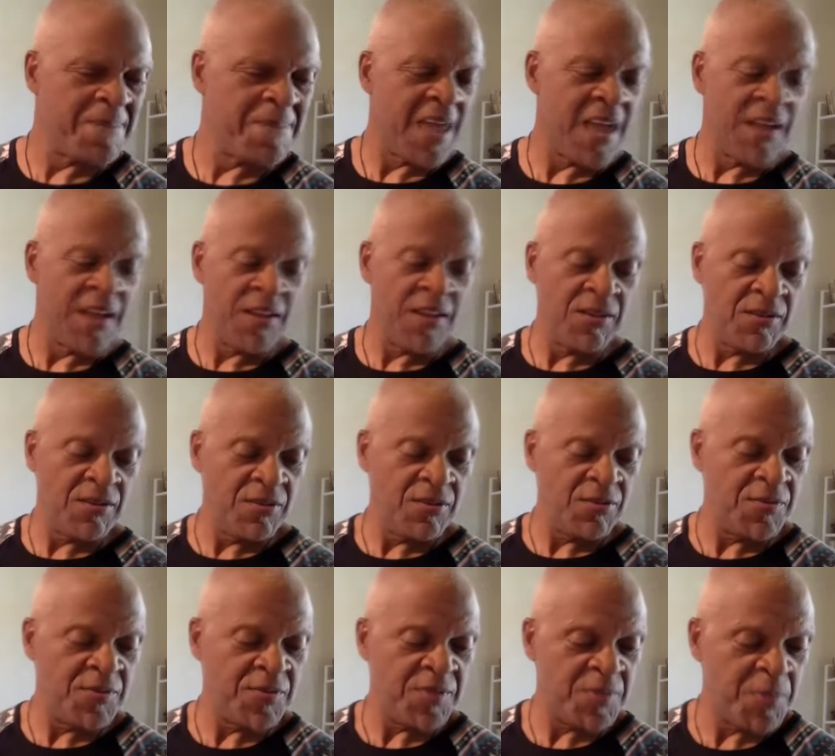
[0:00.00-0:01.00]

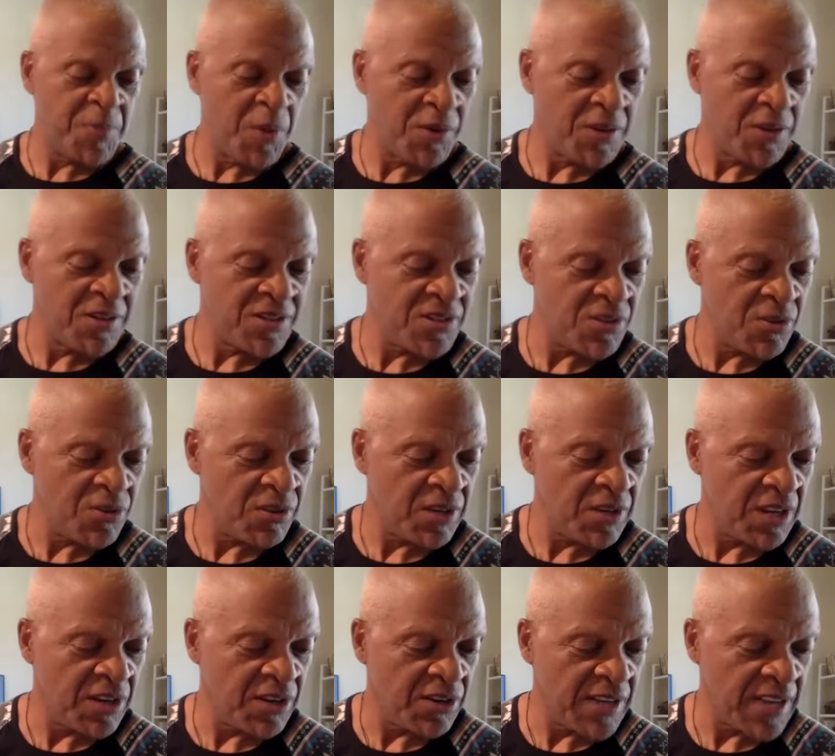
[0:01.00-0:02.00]
You've spoken so
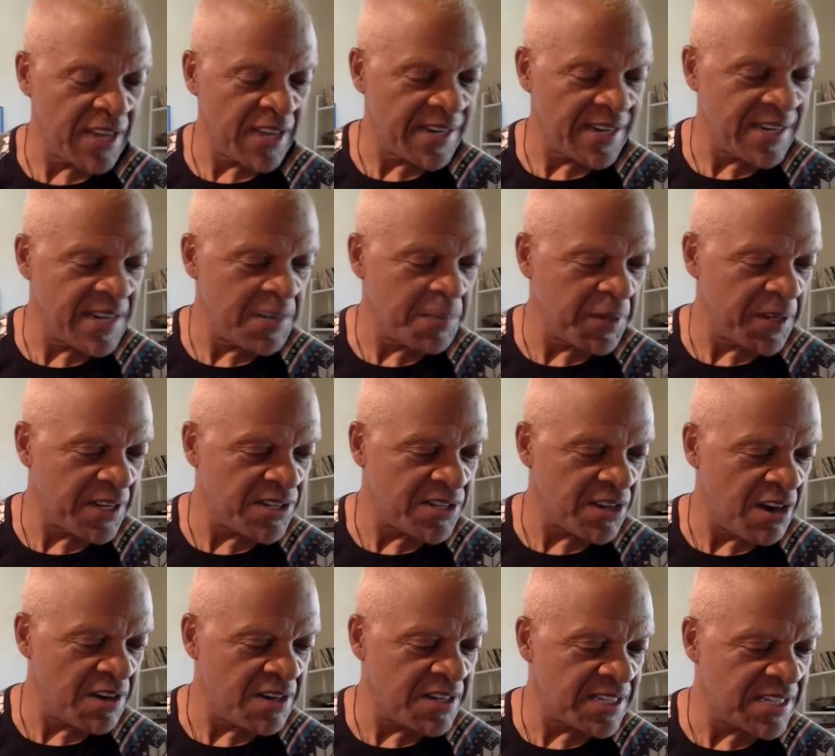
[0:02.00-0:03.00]
clearly and deeply, it's
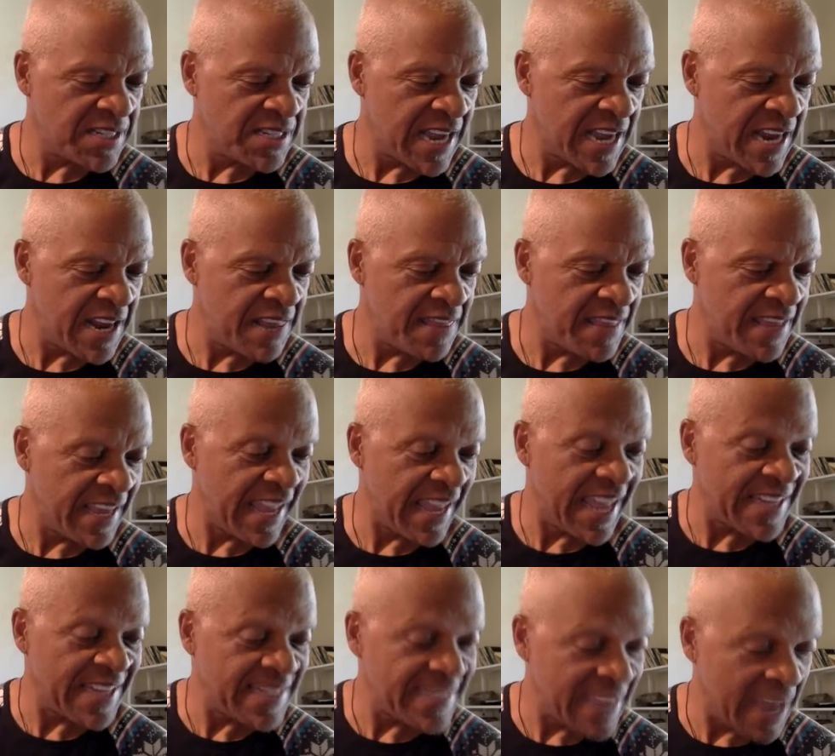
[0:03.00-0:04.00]
hard to say anything
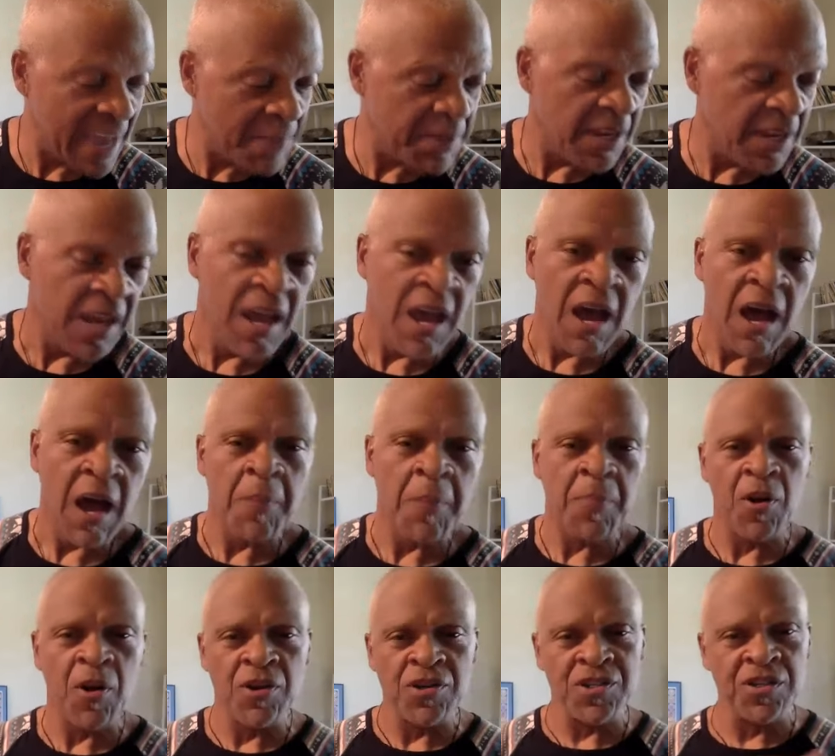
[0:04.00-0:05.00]
except a
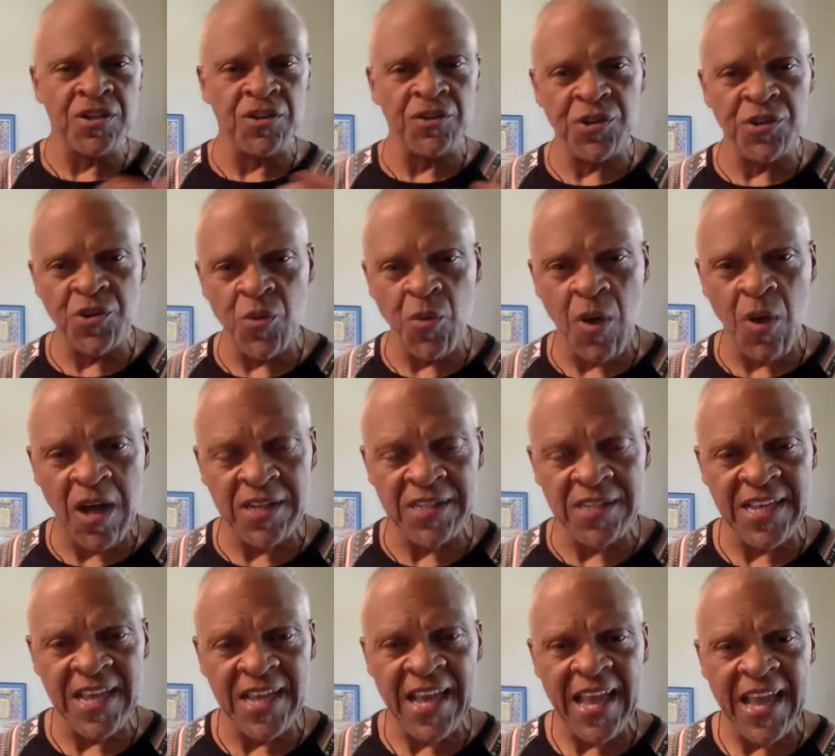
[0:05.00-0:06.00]
personal
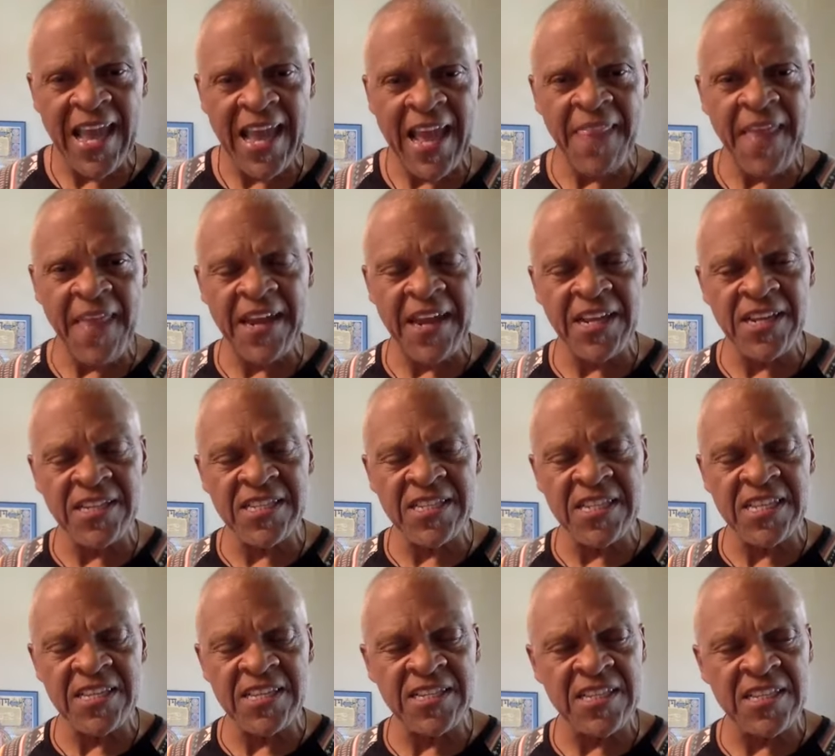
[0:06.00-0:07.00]
nuance, and that is
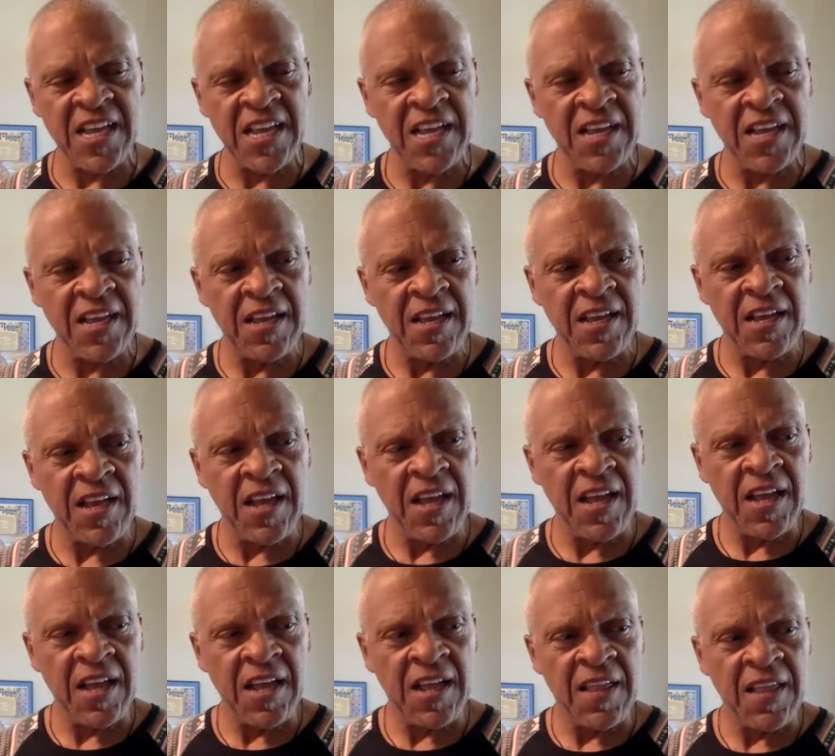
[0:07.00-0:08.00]

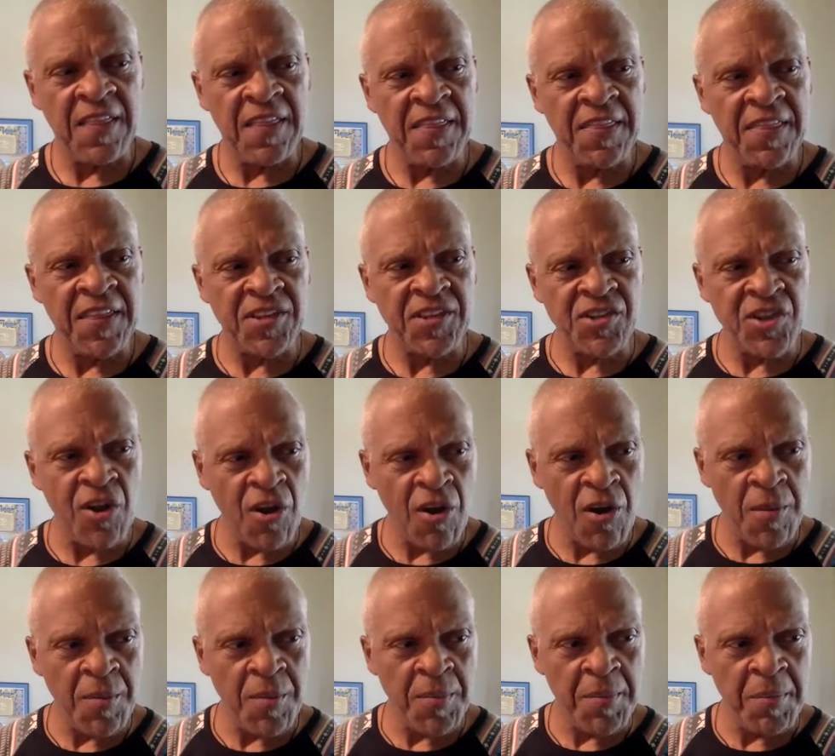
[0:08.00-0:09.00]
the
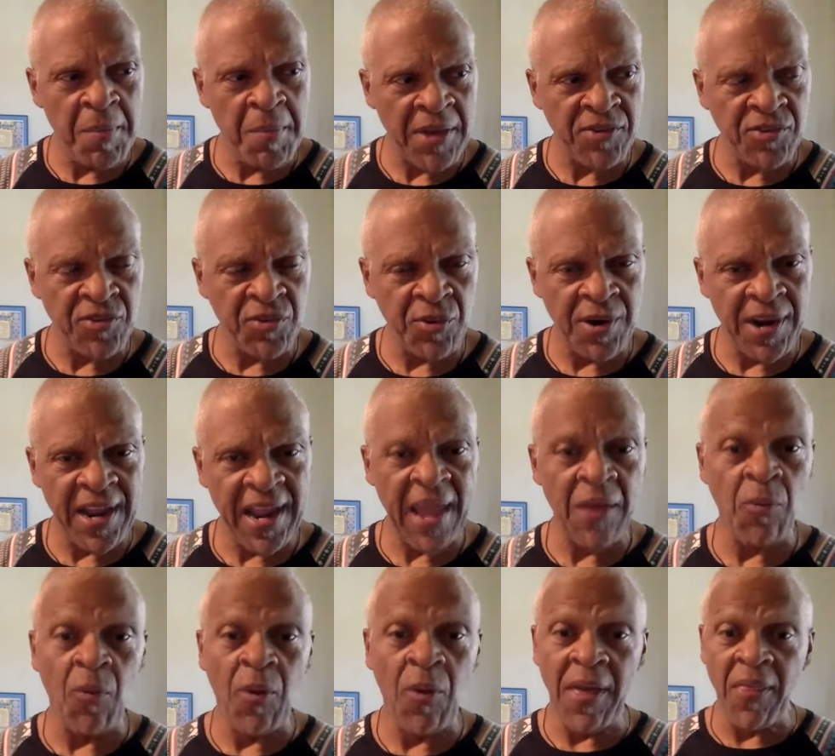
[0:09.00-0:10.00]
term mentoring and
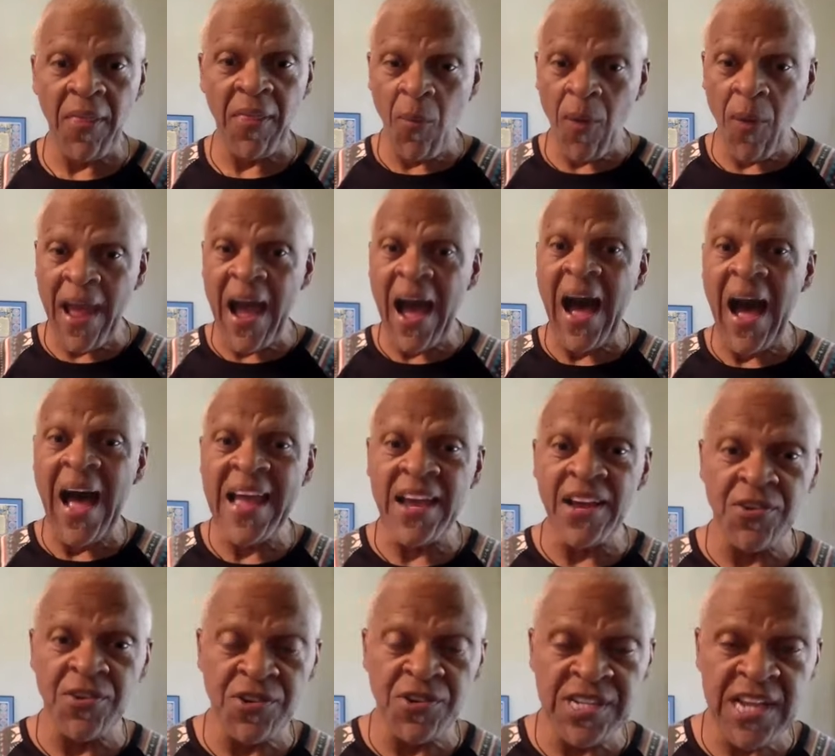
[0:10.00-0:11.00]
the way I
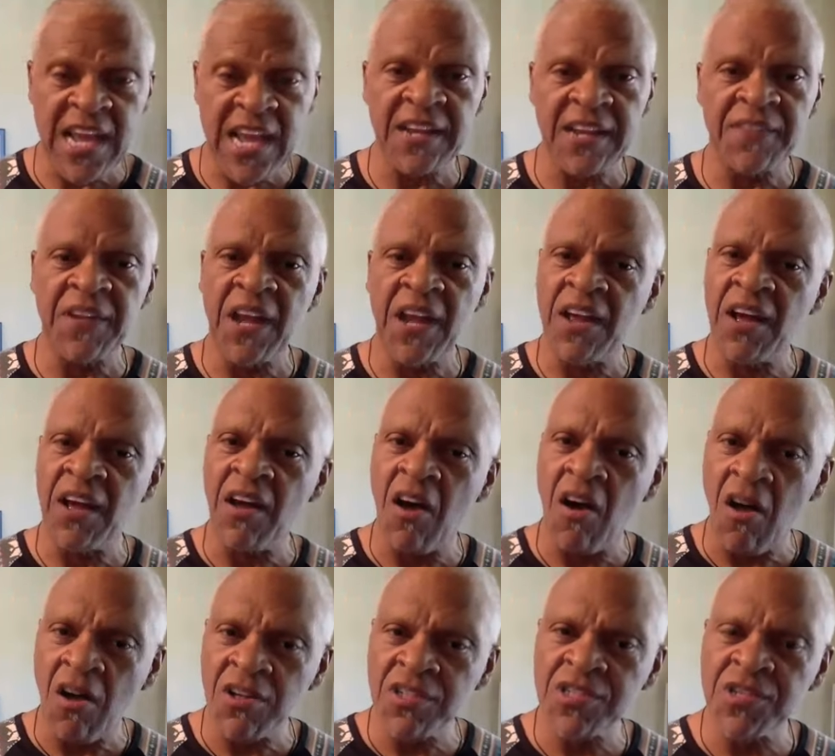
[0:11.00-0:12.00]
understand it
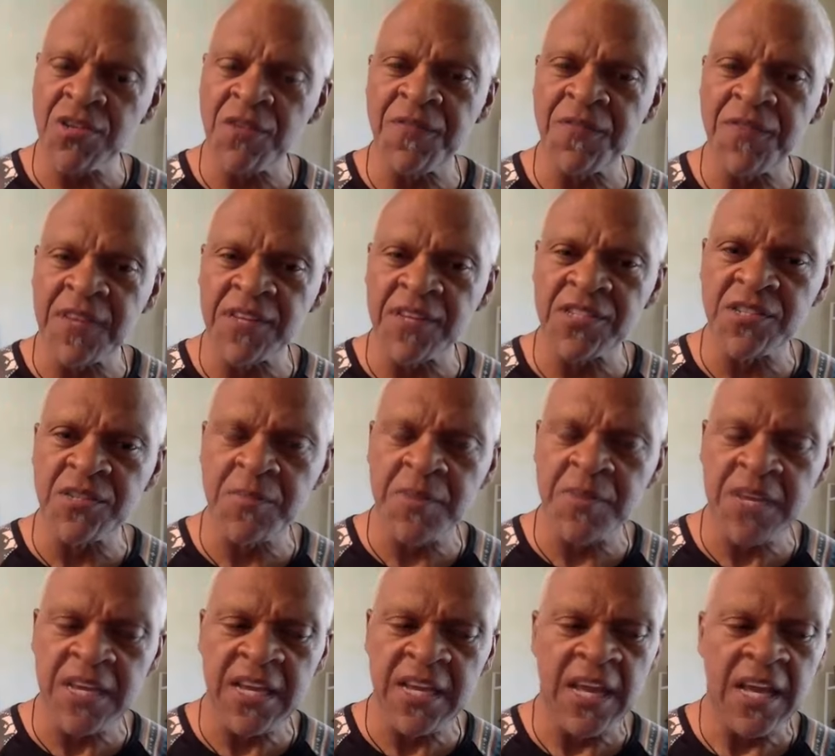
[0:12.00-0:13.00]
also feels to
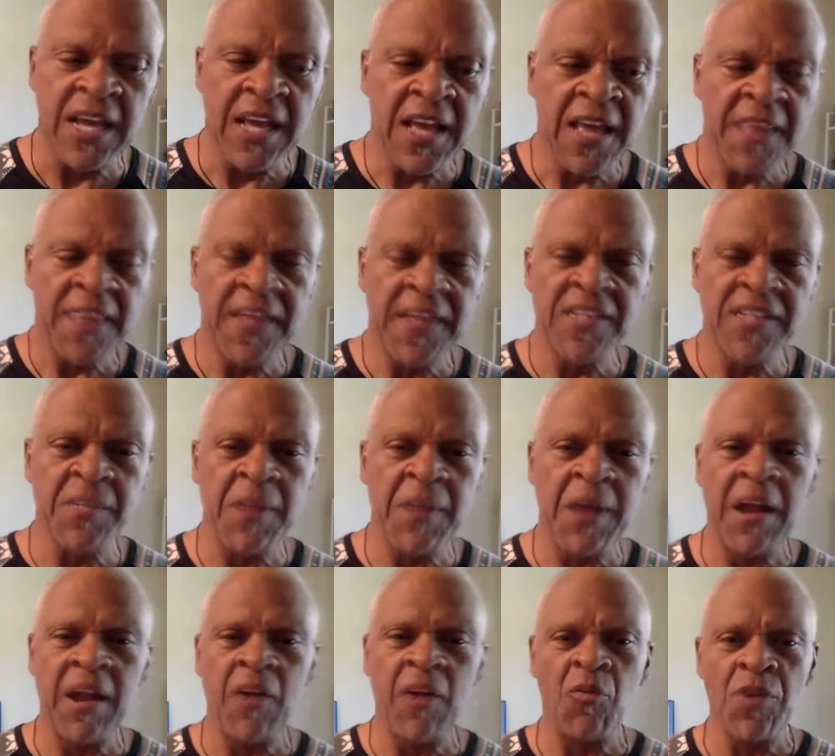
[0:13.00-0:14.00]
me that it's
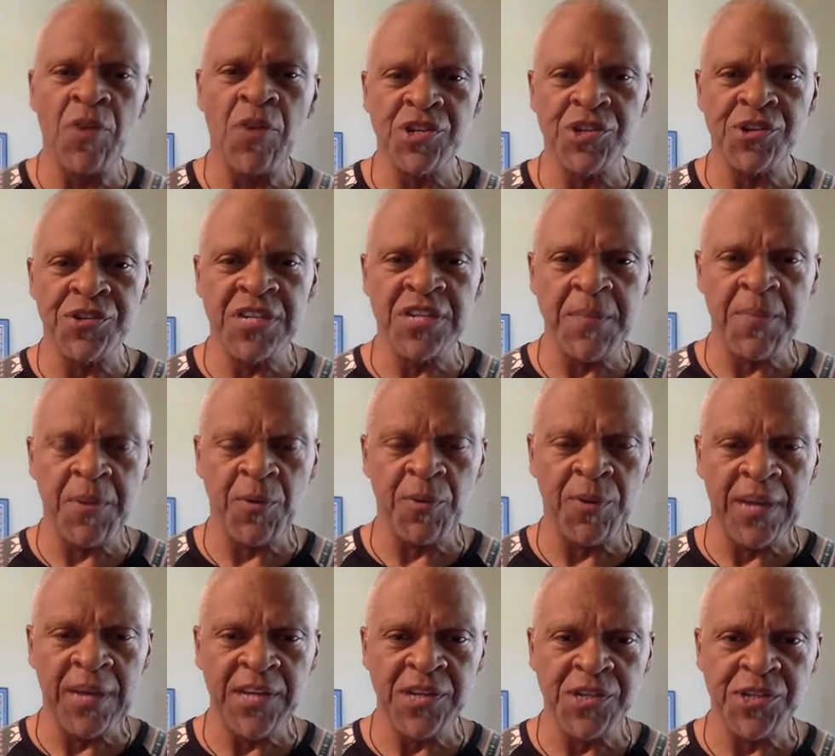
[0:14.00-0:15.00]
about a richer, deeper
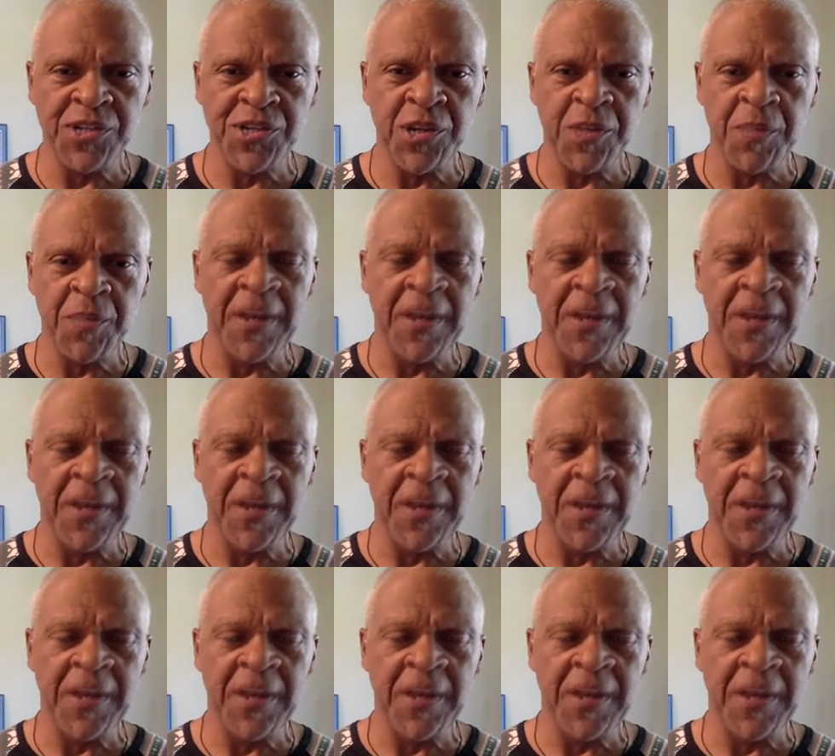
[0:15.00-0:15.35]
relationship.